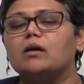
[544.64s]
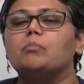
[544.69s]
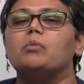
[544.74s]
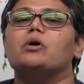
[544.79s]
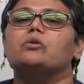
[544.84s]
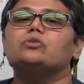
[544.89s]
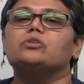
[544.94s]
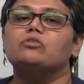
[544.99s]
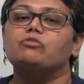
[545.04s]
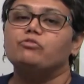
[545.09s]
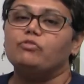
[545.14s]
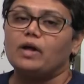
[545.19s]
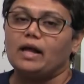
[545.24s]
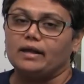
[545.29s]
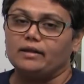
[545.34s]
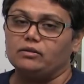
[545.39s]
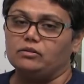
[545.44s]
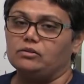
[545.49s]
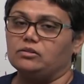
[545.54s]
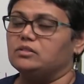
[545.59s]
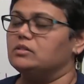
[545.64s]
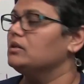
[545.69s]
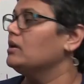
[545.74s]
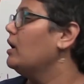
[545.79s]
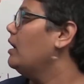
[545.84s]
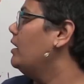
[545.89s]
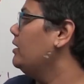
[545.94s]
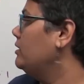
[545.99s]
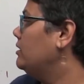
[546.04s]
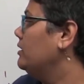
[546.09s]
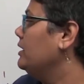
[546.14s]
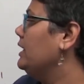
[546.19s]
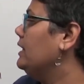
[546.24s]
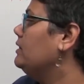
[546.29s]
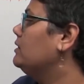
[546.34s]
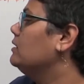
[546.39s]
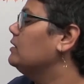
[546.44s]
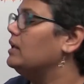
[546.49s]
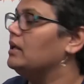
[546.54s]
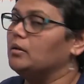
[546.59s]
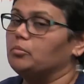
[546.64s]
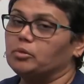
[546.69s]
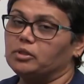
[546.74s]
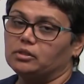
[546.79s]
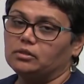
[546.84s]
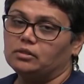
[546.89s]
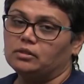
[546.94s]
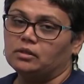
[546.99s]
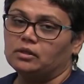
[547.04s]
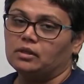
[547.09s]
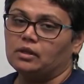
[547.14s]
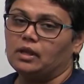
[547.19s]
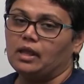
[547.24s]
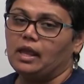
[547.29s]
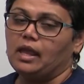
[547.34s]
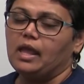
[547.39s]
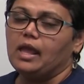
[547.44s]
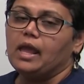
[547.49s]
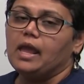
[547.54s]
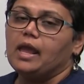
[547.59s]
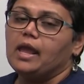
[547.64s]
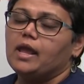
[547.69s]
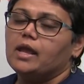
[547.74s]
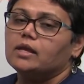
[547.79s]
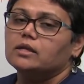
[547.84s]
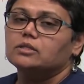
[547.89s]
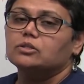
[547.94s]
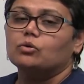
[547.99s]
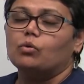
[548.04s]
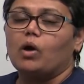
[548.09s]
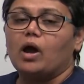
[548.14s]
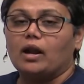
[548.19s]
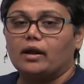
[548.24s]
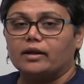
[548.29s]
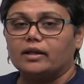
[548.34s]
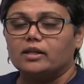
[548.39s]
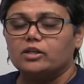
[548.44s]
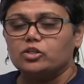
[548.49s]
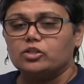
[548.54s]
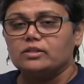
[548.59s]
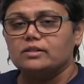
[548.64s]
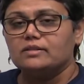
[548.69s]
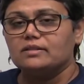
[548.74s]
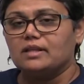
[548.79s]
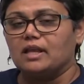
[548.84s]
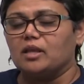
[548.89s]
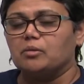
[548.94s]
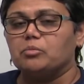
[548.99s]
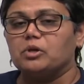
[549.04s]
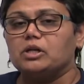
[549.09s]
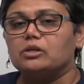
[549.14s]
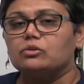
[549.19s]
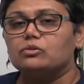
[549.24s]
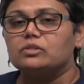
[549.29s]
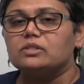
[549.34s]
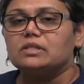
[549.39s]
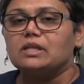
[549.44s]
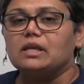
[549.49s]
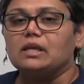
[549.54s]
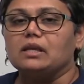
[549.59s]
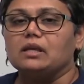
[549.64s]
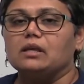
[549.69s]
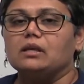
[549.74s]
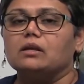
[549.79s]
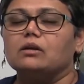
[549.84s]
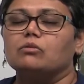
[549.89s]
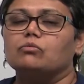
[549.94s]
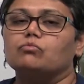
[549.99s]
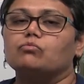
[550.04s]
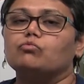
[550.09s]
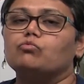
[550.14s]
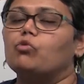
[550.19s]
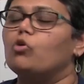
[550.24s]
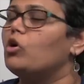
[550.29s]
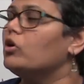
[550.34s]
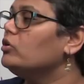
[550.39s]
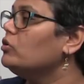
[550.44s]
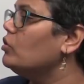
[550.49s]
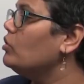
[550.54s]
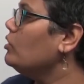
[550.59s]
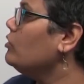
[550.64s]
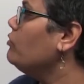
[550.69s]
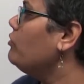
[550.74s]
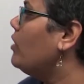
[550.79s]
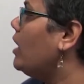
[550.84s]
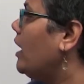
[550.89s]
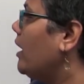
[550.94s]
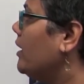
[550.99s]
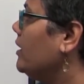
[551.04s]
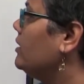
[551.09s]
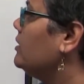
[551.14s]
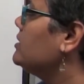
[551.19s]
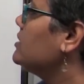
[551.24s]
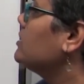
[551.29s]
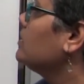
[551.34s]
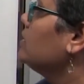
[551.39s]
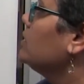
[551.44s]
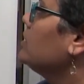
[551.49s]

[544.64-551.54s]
about the files underneath the table. So ArcEngine is able to see what all files